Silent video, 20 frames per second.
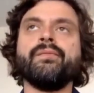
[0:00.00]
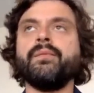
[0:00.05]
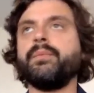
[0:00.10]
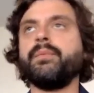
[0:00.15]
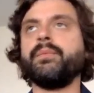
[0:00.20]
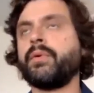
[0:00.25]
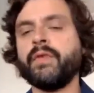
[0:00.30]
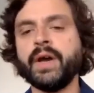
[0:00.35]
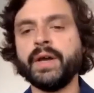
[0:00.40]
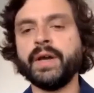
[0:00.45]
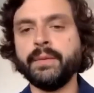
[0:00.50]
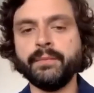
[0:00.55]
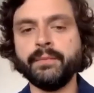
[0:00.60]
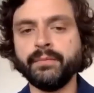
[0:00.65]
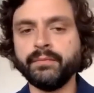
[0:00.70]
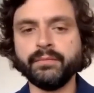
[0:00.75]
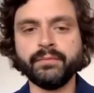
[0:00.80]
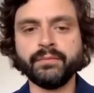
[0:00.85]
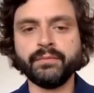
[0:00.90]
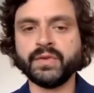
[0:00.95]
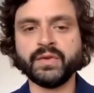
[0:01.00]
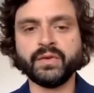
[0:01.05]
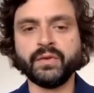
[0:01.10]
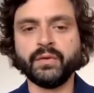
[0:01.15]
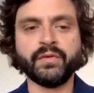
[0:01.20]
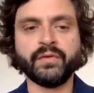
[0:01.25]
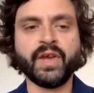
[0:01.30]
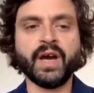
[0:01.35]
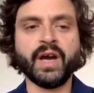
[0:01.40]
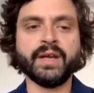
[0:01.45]
provide them sort
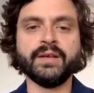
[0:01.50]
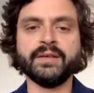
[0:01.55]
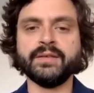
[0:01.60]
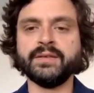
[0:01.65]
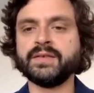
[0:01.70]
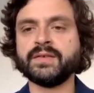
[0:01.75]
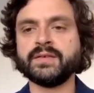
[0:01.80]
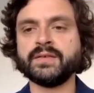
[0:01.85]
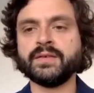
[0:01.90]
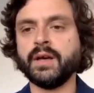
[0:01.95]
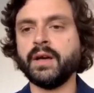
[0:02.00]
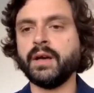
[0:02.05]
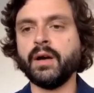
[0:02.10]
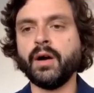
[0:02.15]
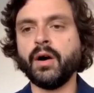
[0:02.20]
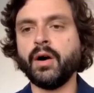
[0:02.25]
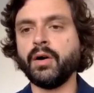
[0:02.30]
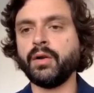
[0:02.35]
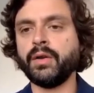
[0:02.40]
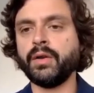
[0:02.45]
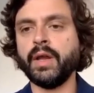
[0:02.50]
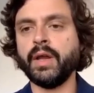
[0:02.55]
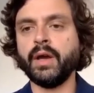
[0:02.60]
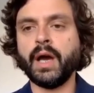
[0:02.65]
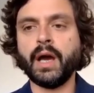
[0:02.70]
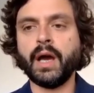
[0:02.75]
of guidance on